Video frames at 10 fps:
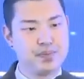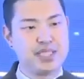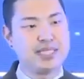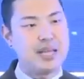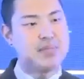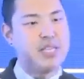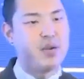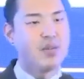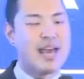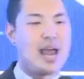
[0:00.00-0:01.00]
The step
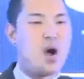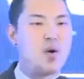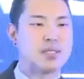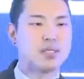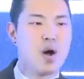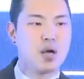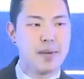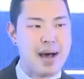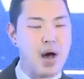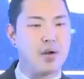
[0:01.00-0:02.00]
zero that I always talk
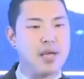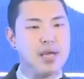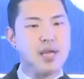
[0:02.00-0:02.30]
about